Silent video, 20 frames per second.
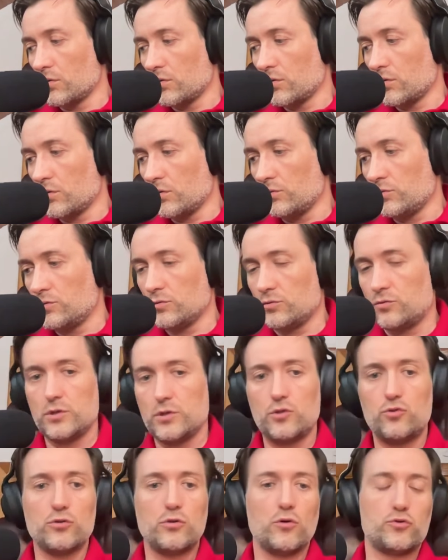you, you need
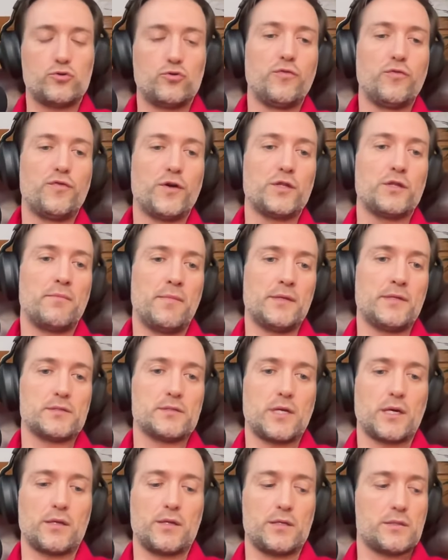to go to fundamentals
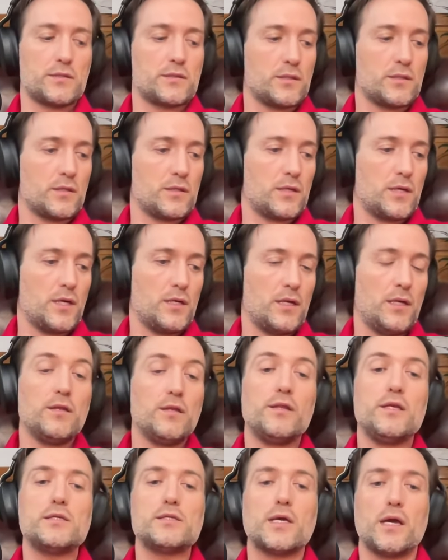like this. Uh, and in
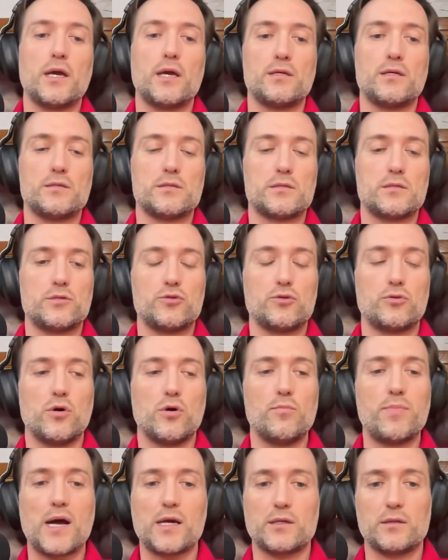this case, you go
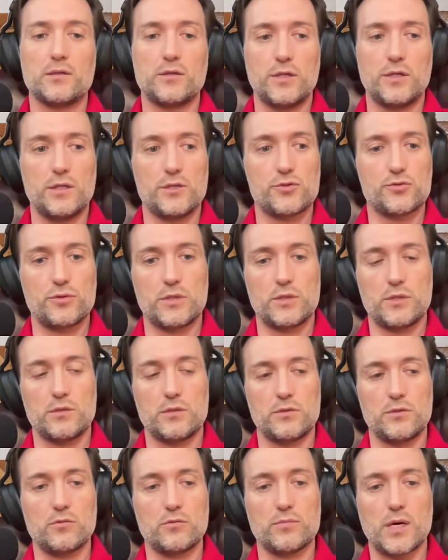back into history, you
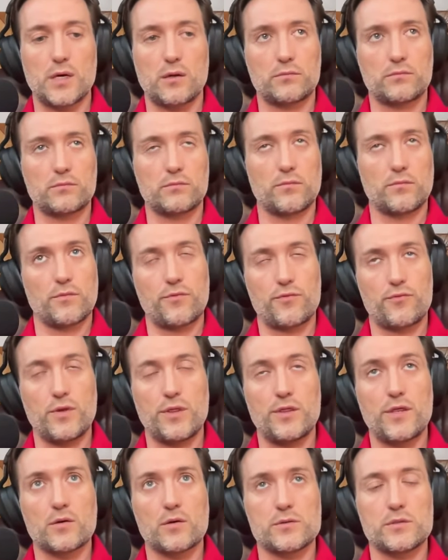go back
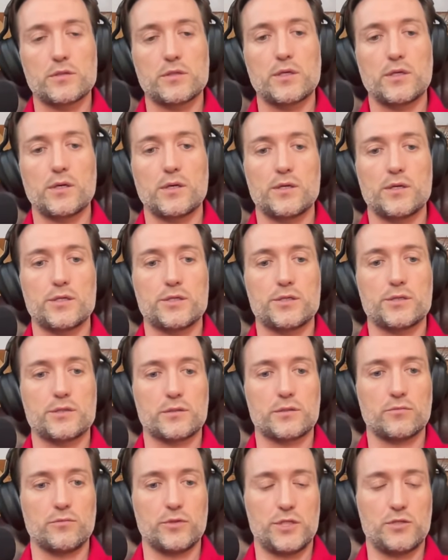3,000 years,
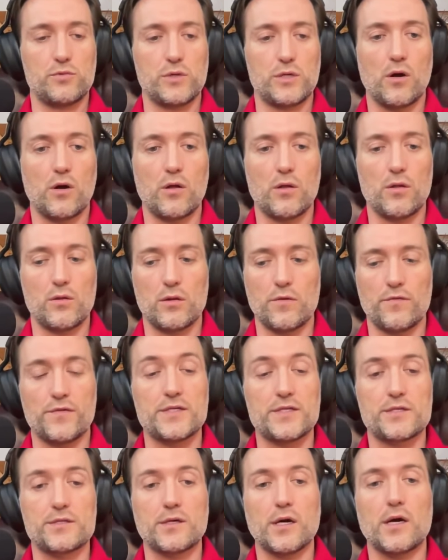which is when all of this
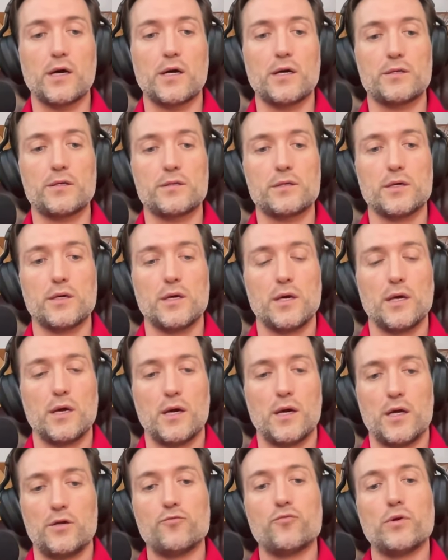starts,
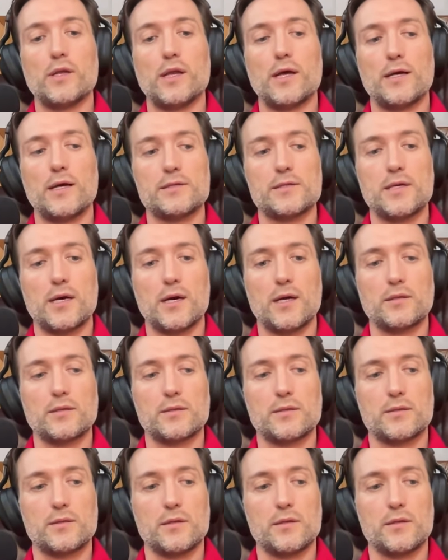and you realize that